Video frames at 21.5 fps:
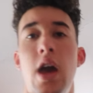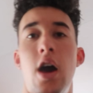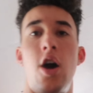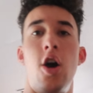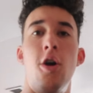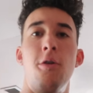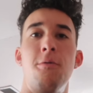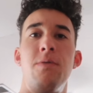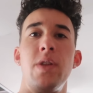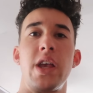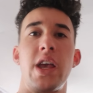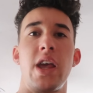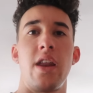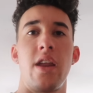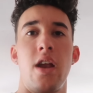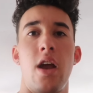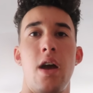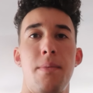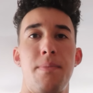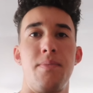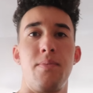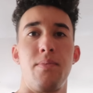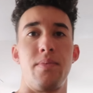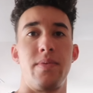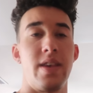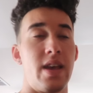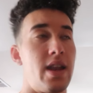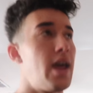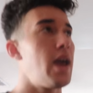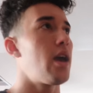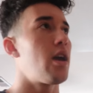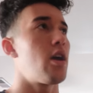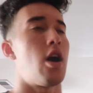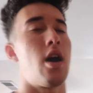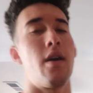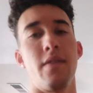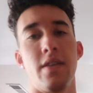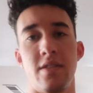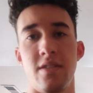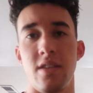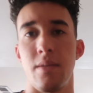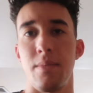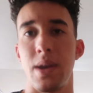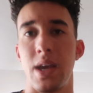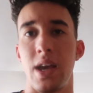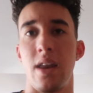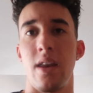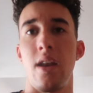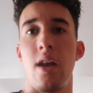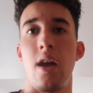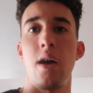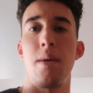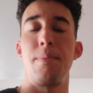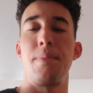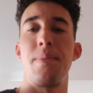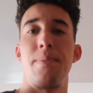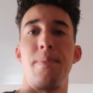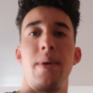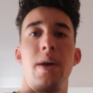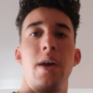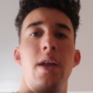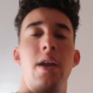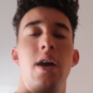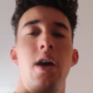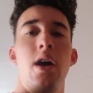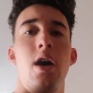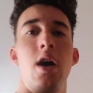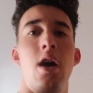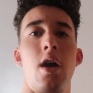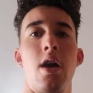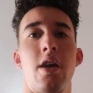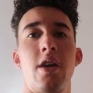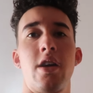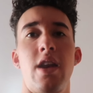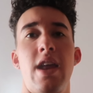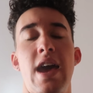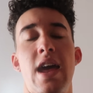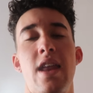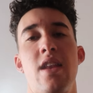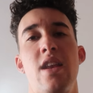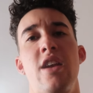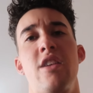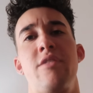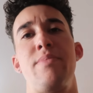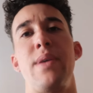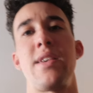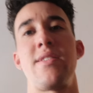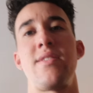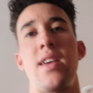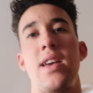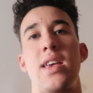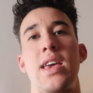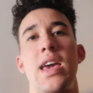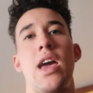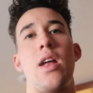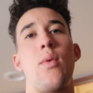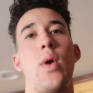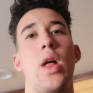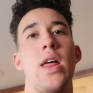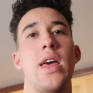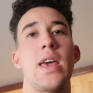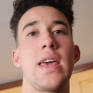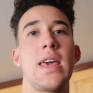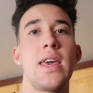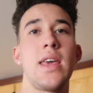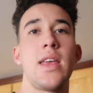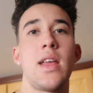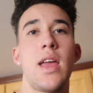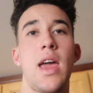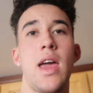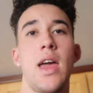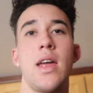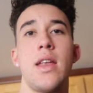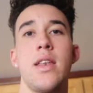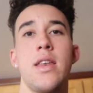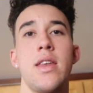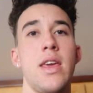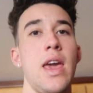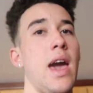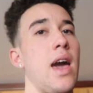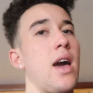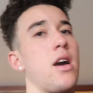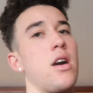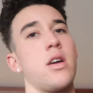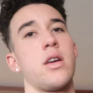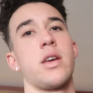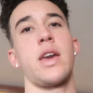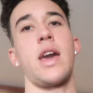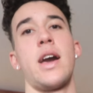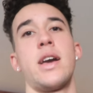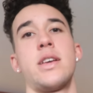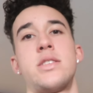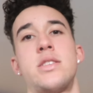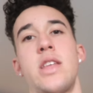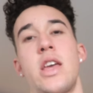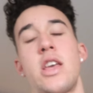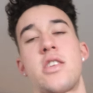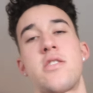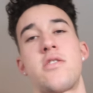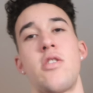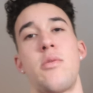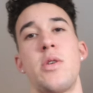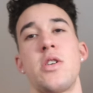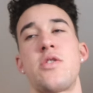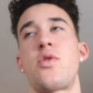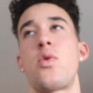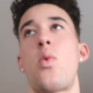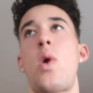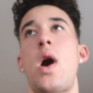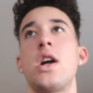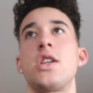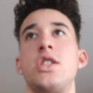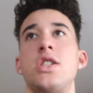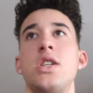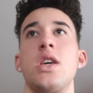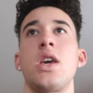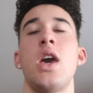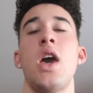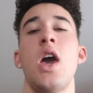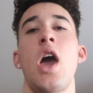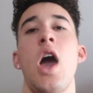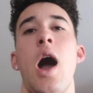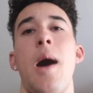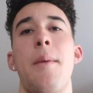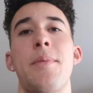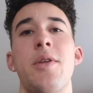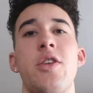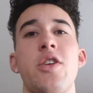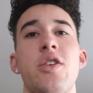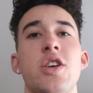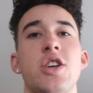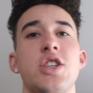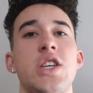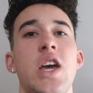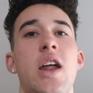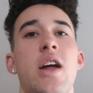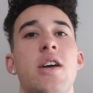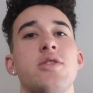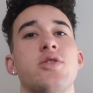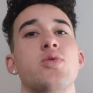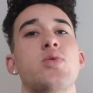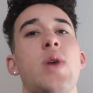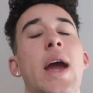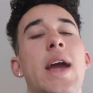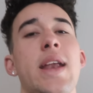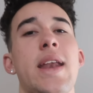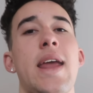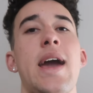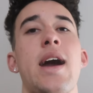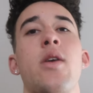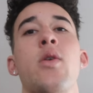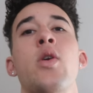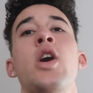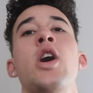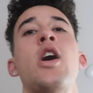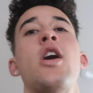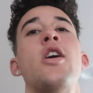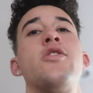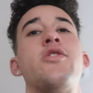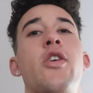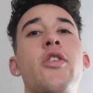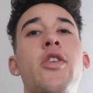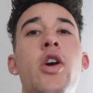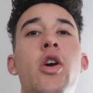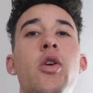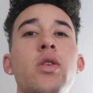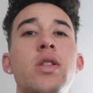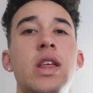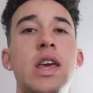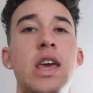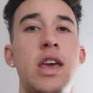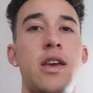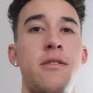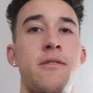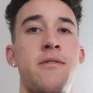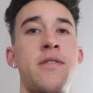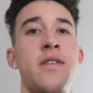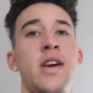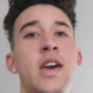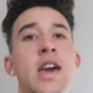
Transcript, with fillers: Uh, hopefully get it up today. Obviously I'm gonna get it up, but uh, gonna edit as best I can while I eat. And yeah, guys, thanks so much for watching. I'm gonna do the shout outs right now, so don't leave.